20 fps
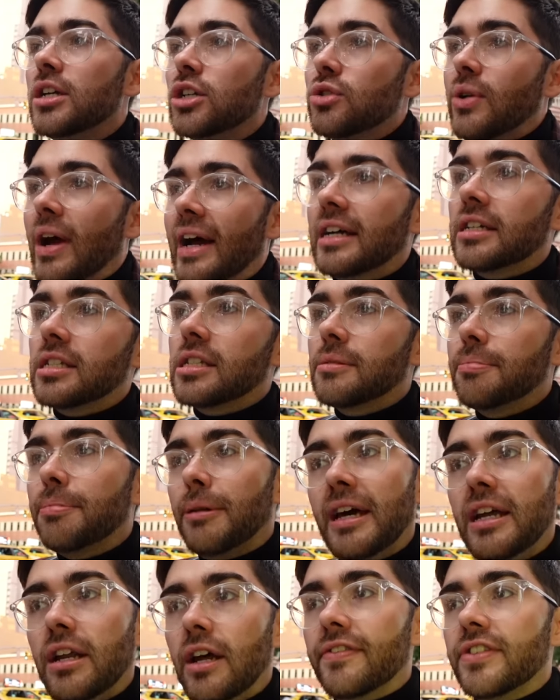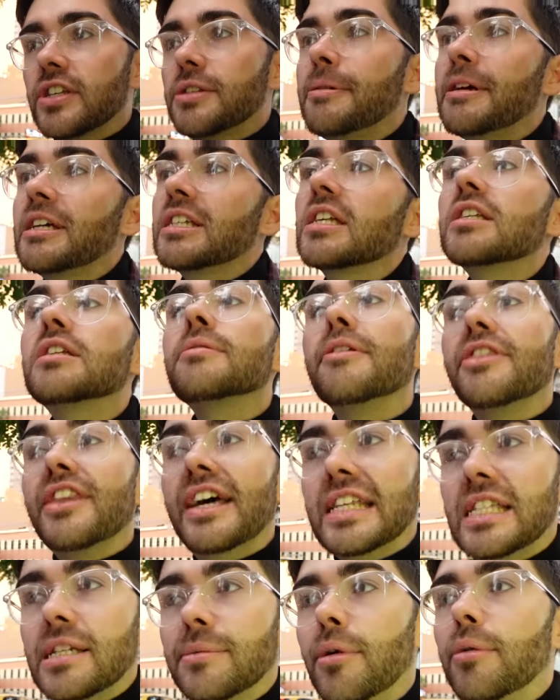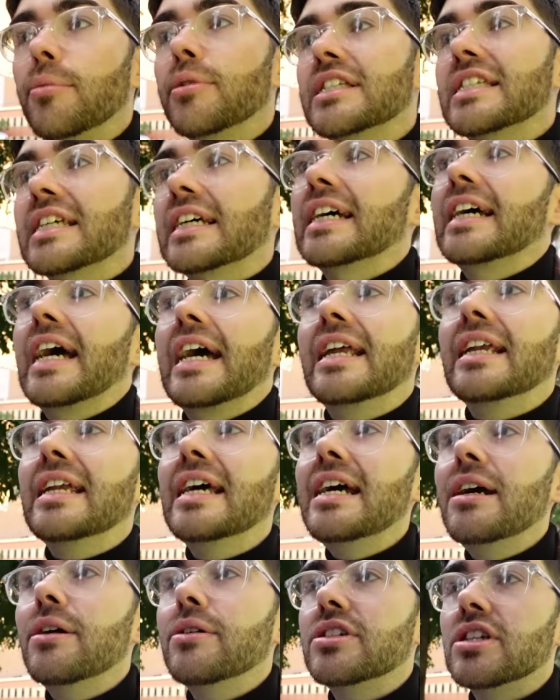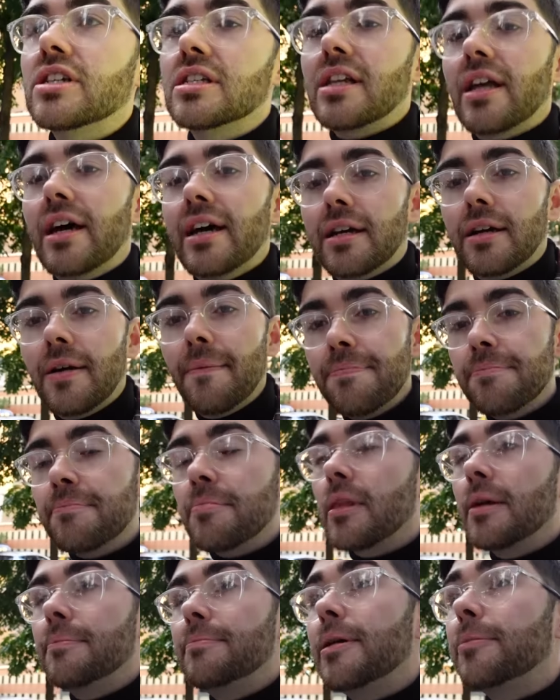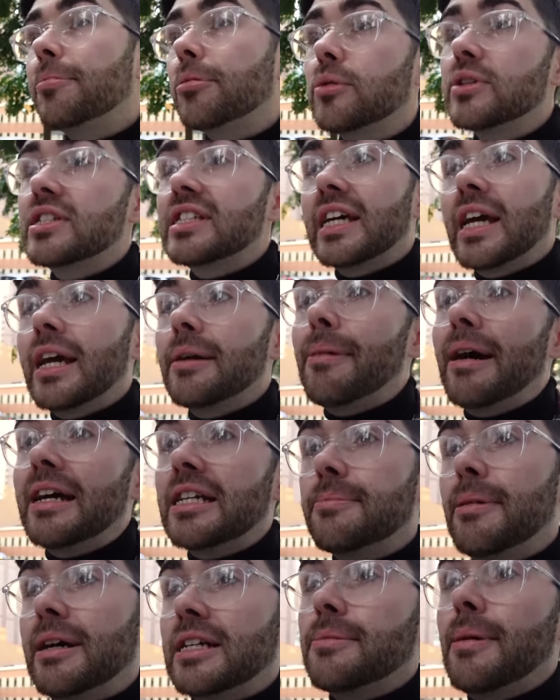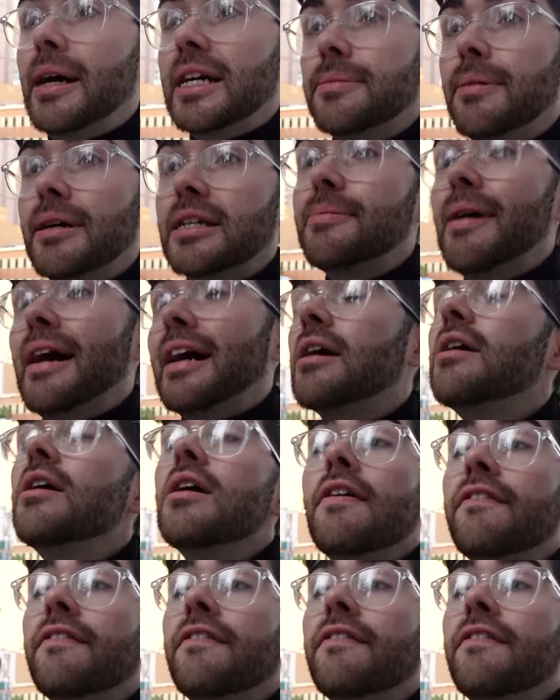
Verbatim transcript: tracks played over the speaker system, and then someone will sing again. And here it was just like people were singing back to back to back to back to back.